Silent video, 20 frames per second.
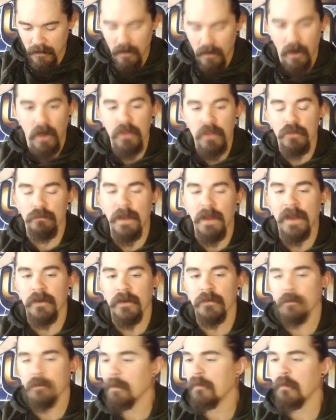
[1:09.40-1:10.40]
on the
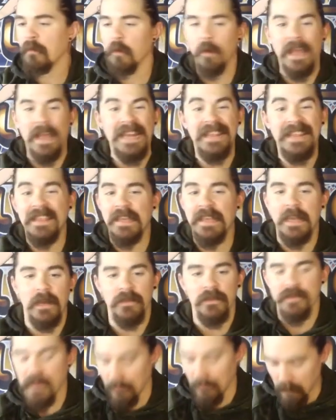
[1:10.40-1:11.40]
record before anything
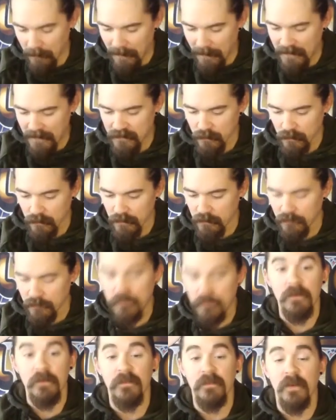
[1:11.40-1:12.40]
else. I want to make sure you
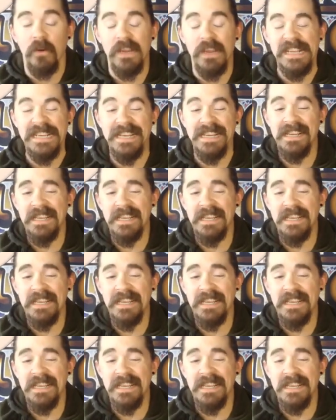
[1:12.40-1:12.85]
feel very